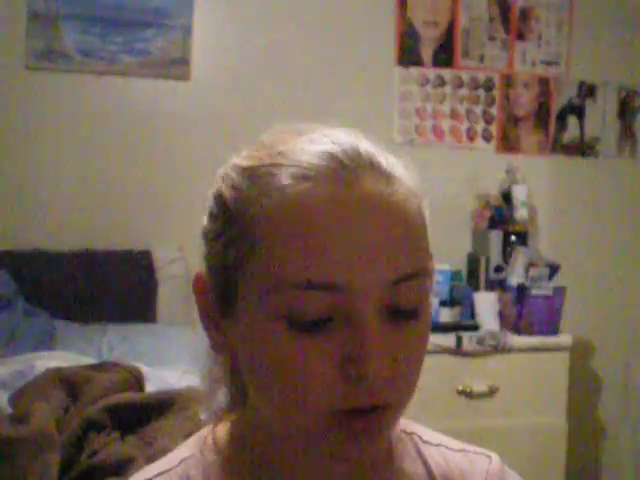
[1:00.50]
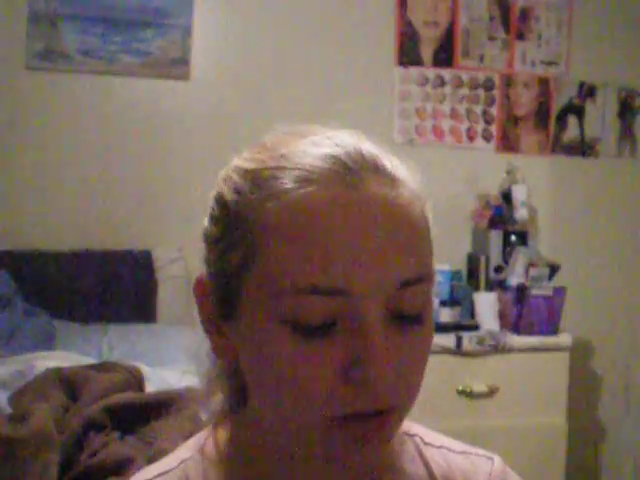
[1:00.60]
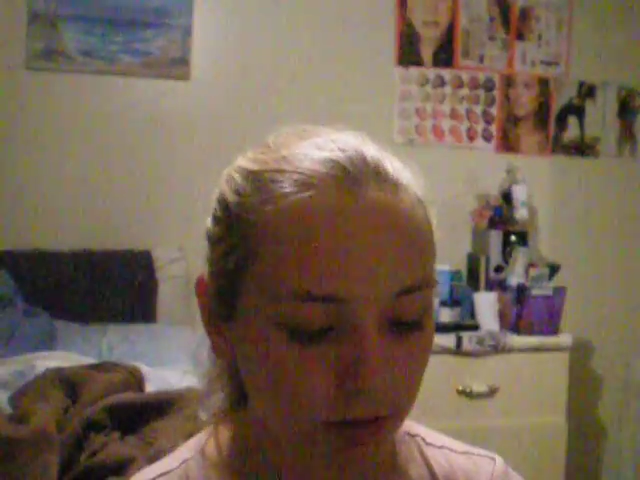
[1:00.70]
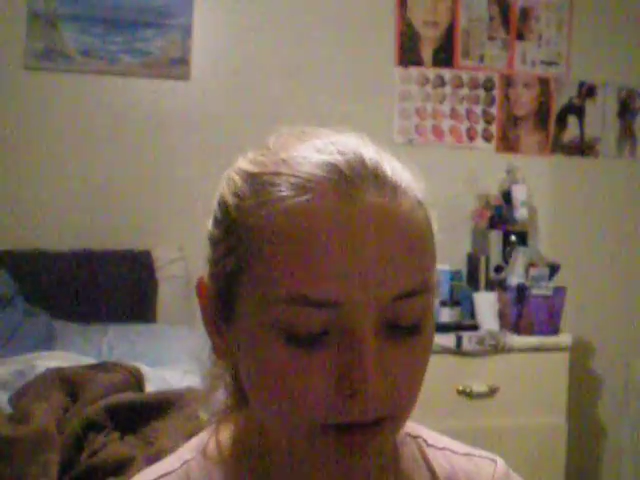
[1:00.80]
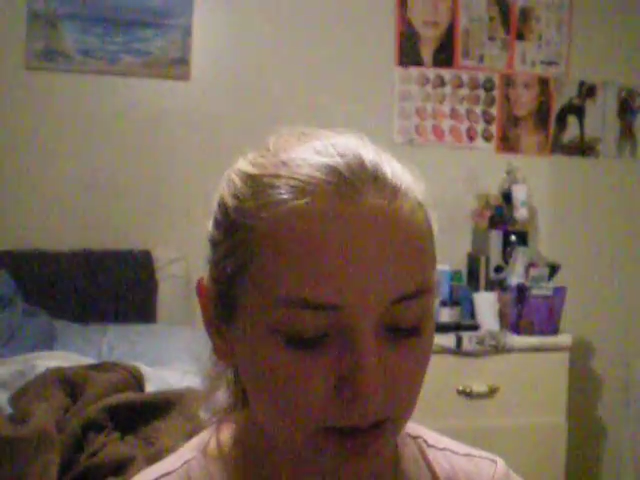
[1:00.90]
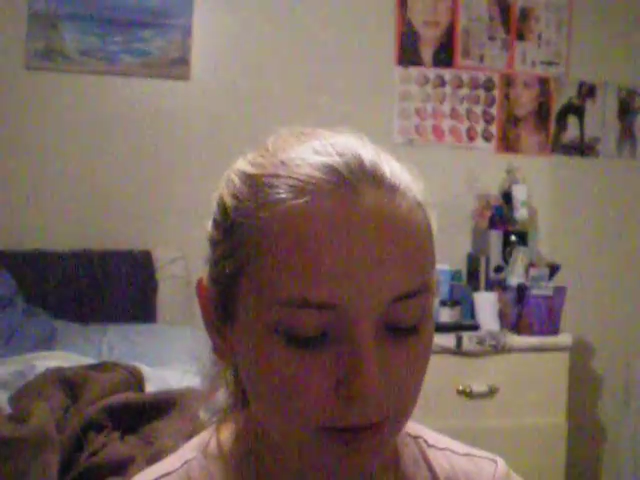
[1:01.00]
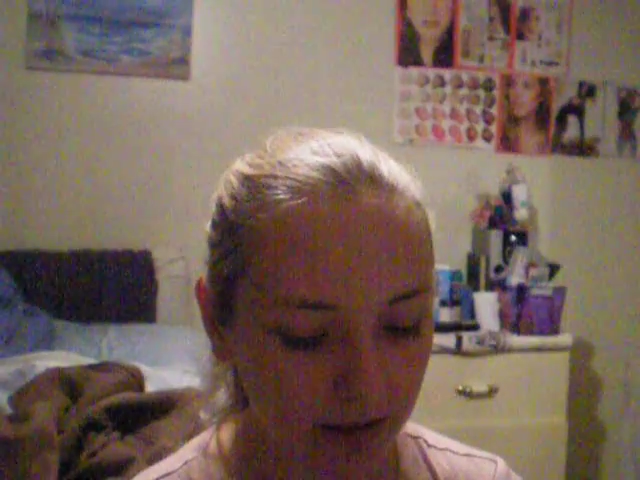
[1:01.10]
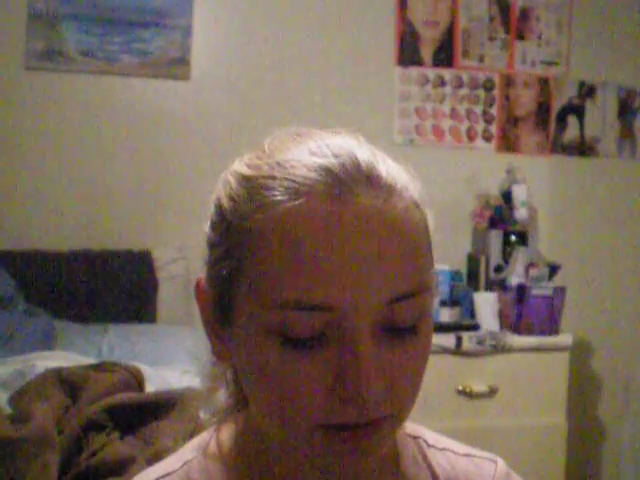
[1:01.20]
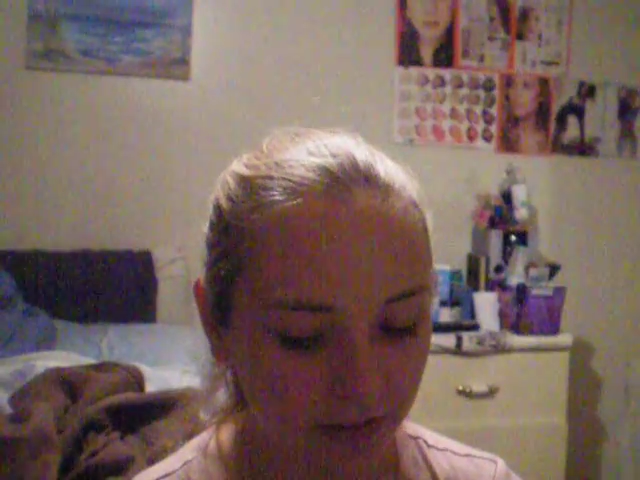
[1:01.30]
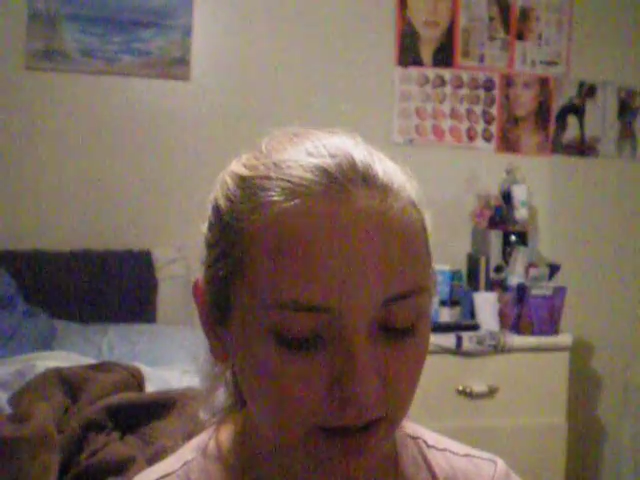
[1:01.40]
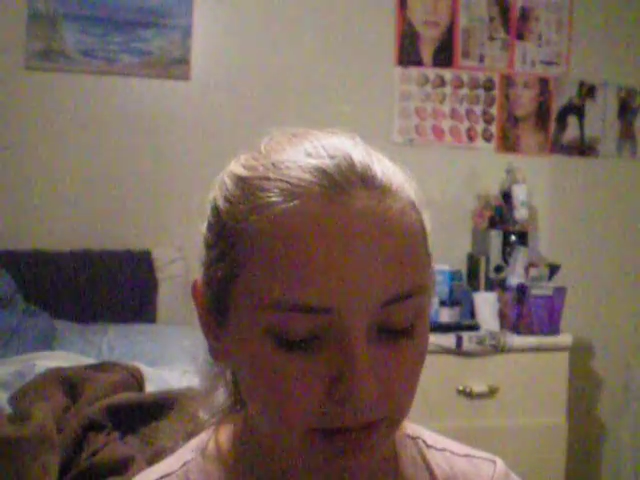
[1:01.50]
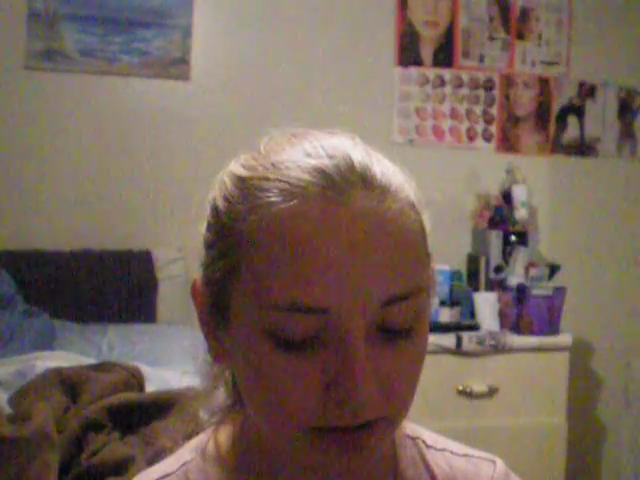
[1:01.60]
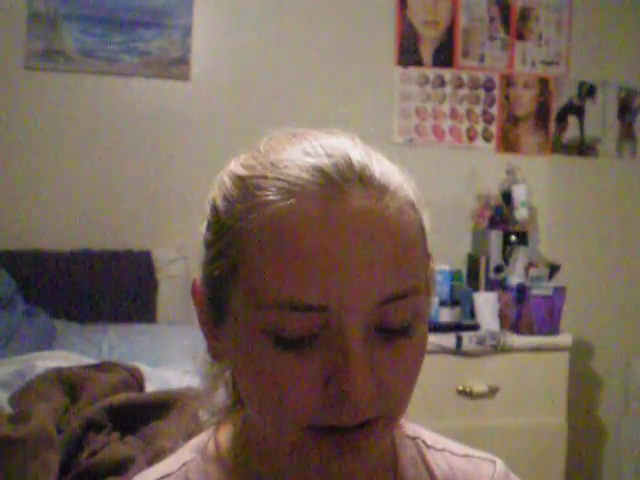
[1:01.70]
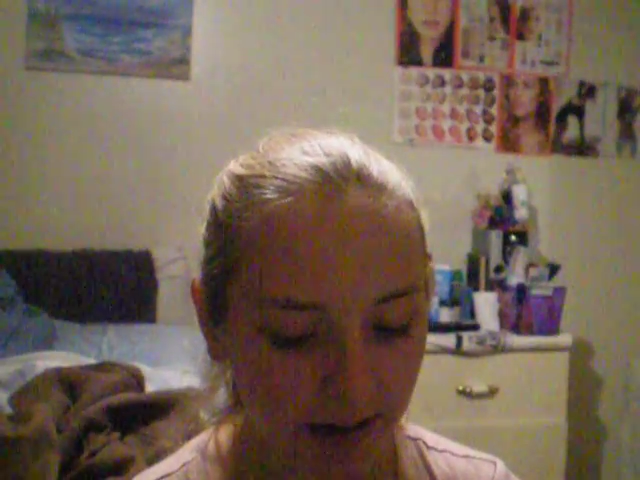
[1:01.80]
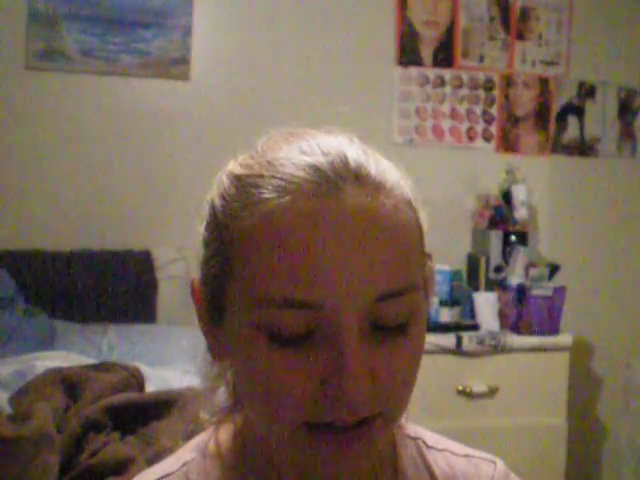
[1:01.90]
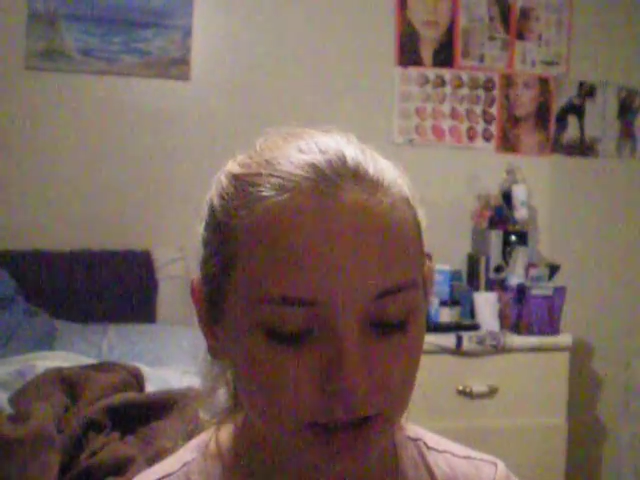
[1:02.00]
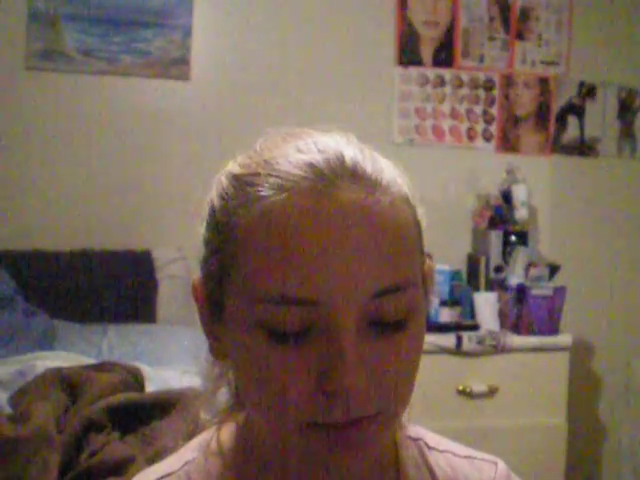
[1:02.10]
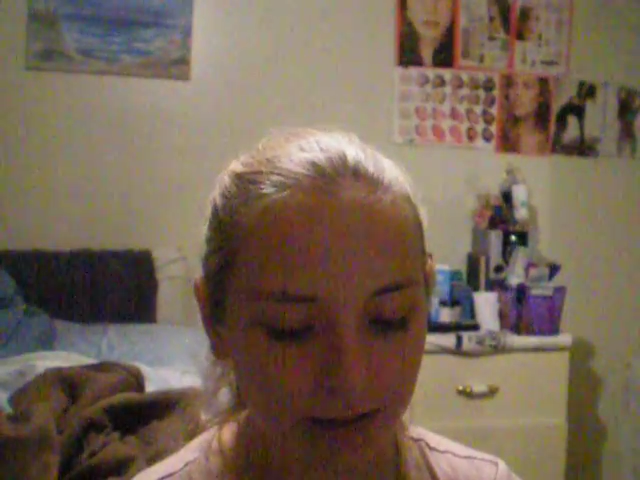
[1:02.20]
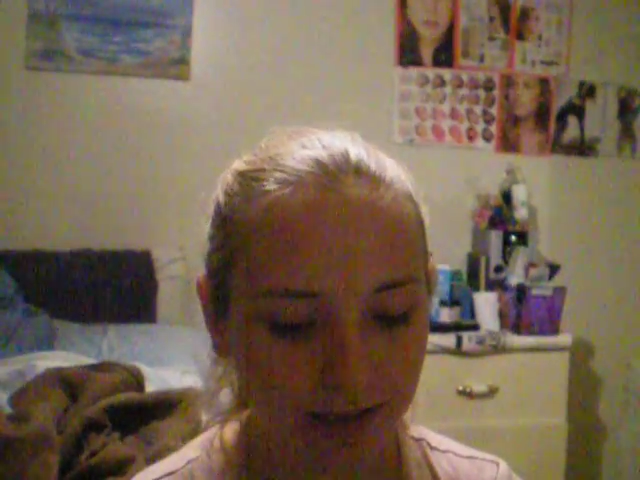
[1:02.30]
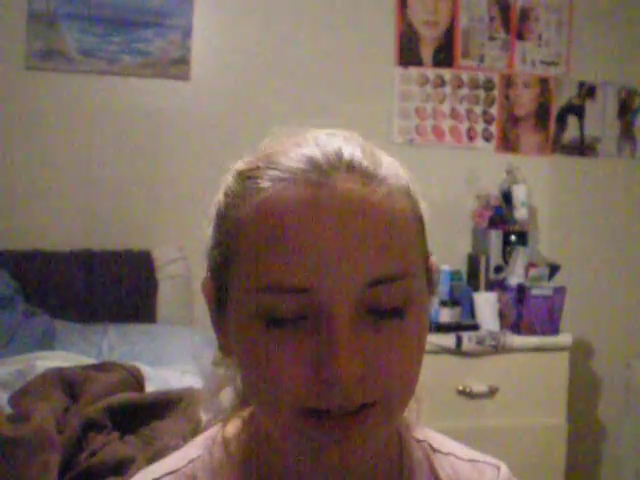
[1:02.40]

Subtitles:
do not recommend the family line just because